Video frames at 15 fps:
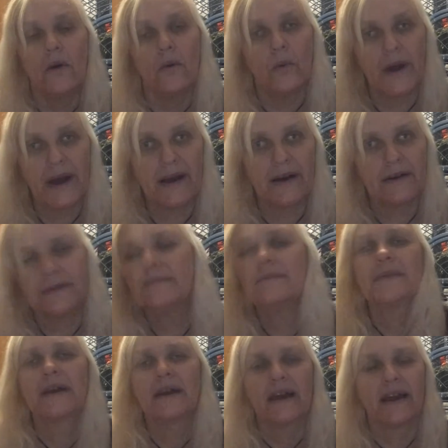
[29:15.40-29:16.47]
"Well,
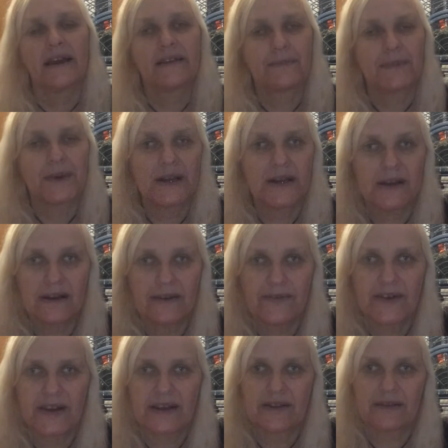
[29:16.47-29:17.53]
it's been
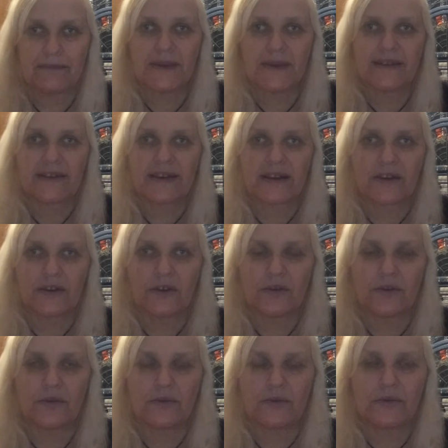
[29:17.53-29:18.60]
lovely meeting
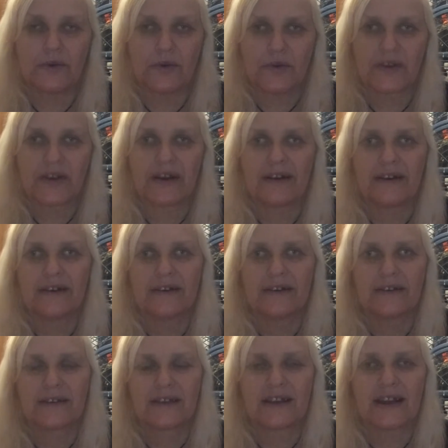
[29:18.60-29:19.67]
you, Rosa,"
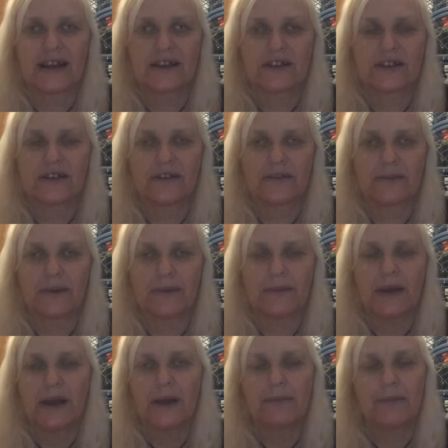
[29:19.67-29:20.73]
said Ashton's mum,
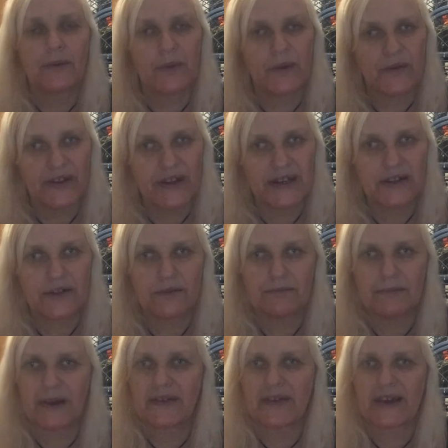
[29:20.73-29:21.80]
"but we really
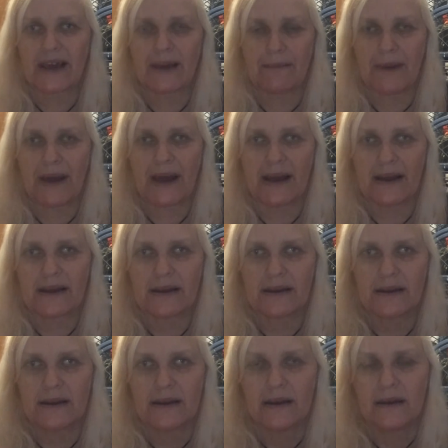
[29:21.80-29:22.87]
must get back.
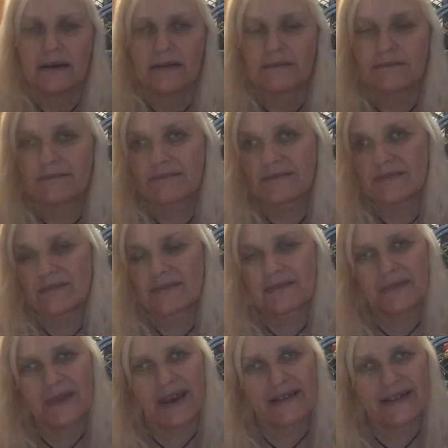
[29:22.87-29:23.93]

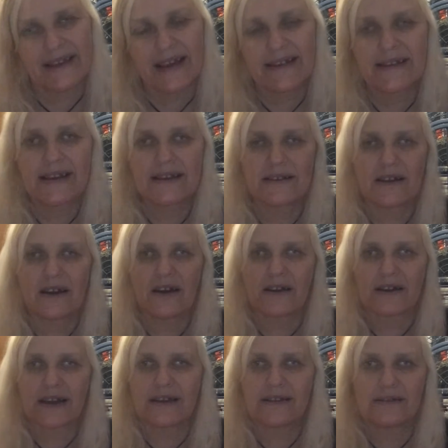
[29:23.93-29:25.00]
It's getting
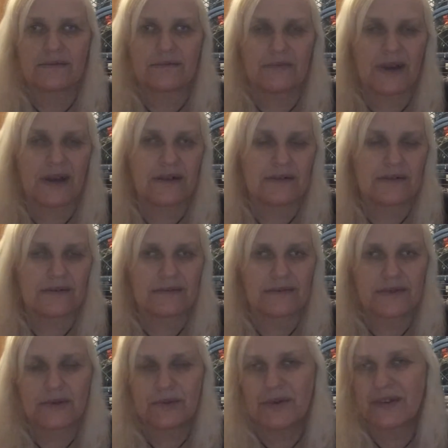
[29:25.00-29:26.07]
dark and, well,
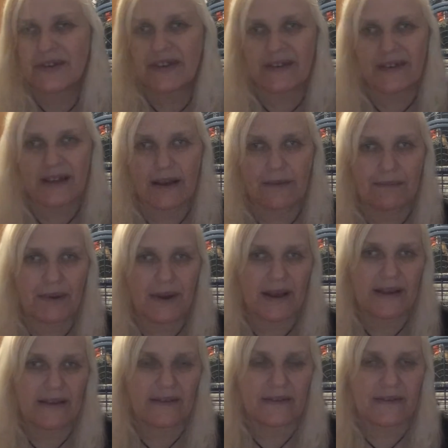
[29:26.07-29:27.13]
the woods isn't a
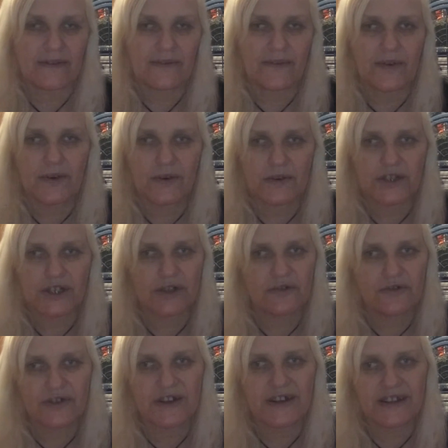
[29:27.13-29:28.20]
place for
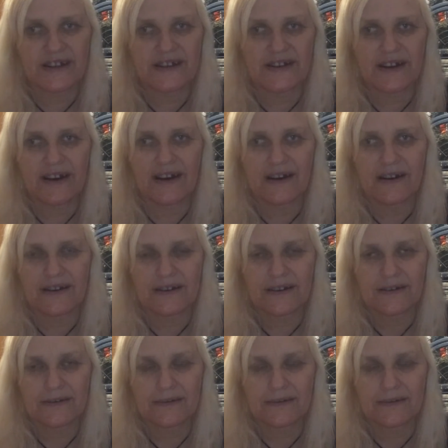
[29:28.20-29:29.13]
children in the dark."